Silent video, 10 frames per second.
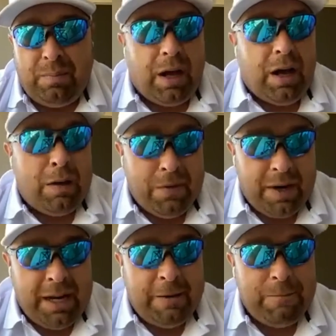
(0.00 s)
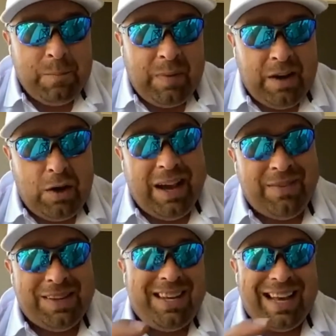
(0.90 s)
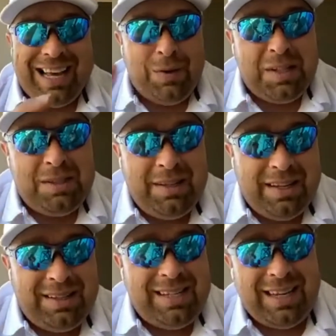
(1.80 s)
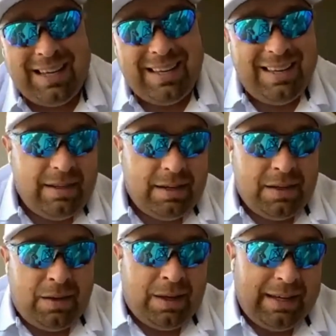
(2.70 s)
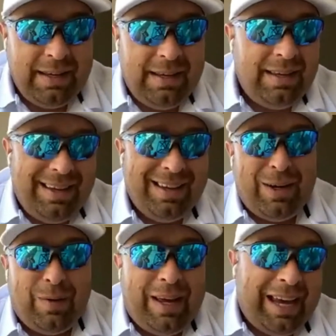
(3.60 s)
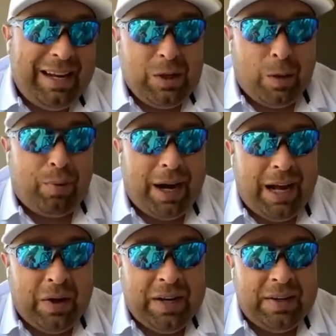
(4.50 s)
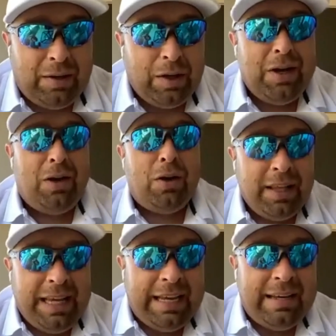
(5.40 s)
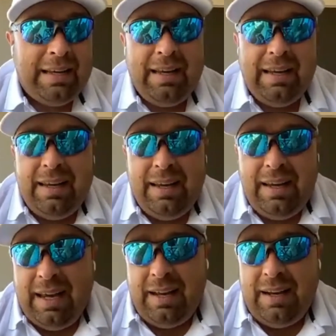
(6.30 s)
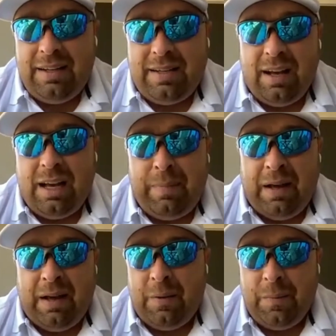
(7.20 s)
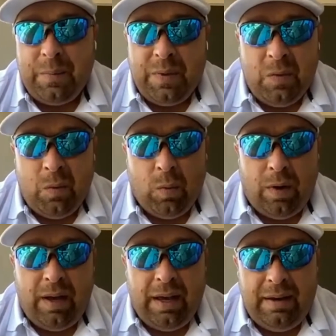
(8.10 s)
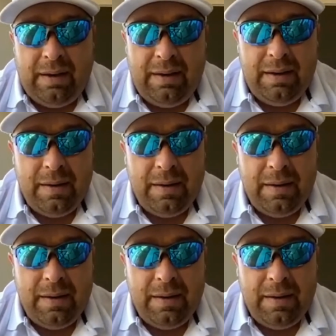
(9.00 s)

poverty, and you have this guy with his tech, hey, he's all proud and looking all clean. And talk about, one,